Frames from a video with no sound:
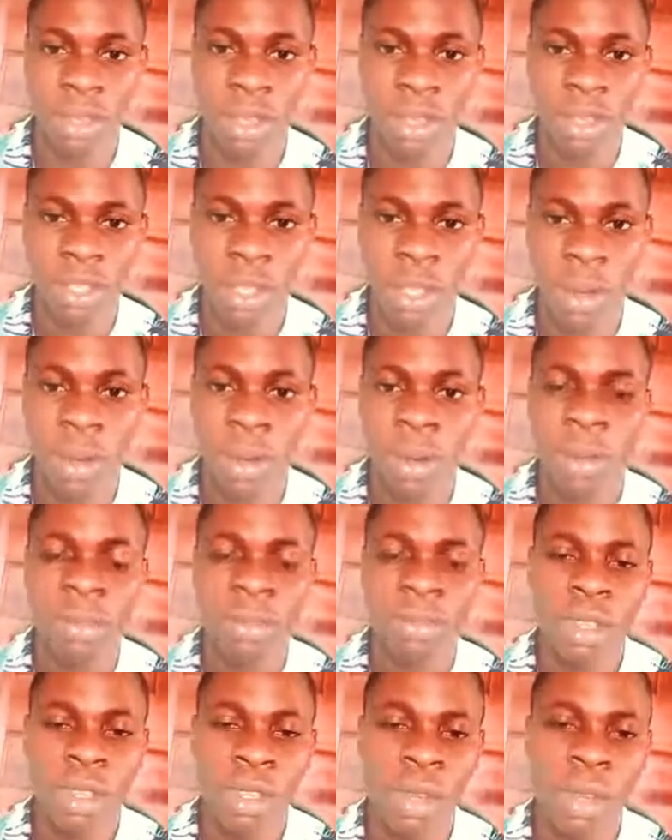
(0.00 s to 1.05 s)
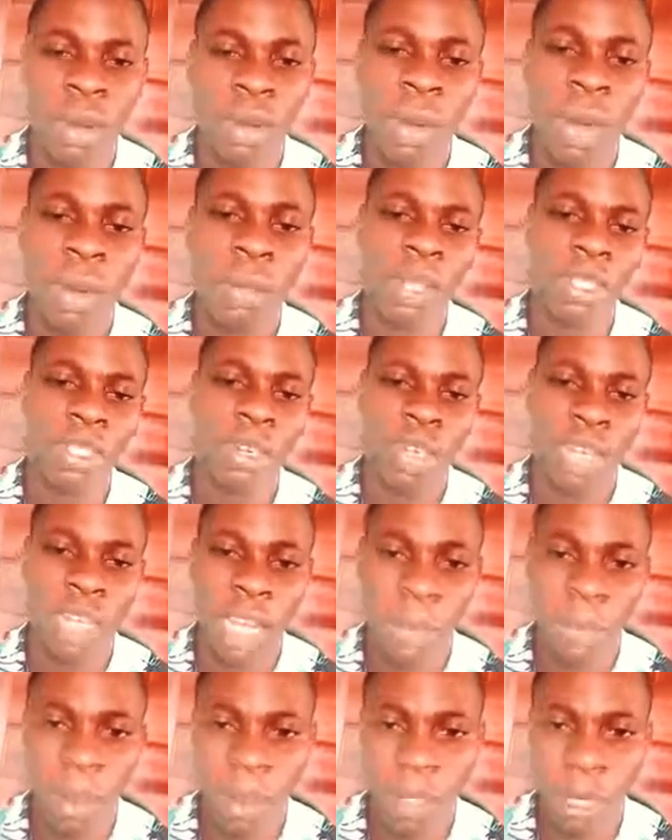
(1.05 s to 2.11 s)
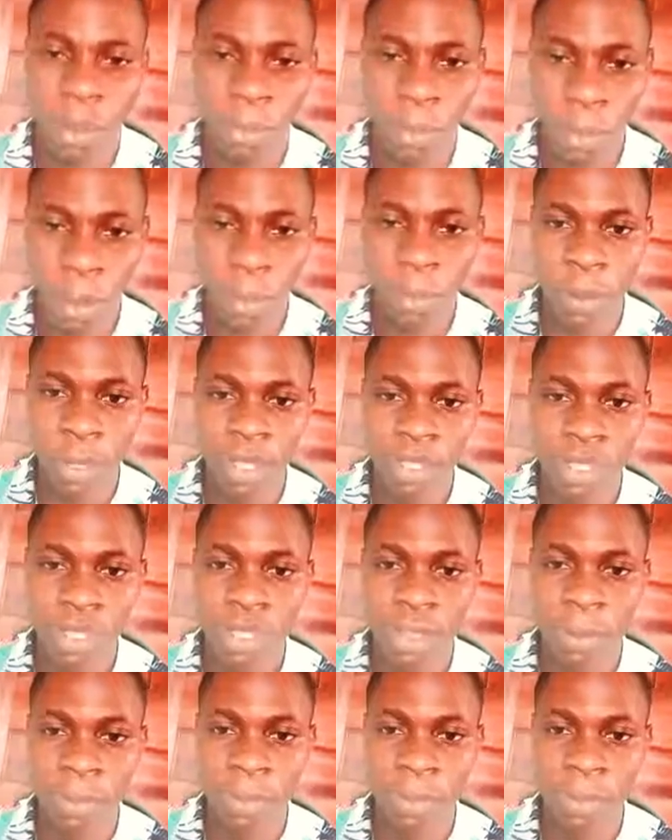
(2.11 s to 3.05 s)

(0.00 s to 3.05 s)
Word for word: so you know when we're talking about the blueprint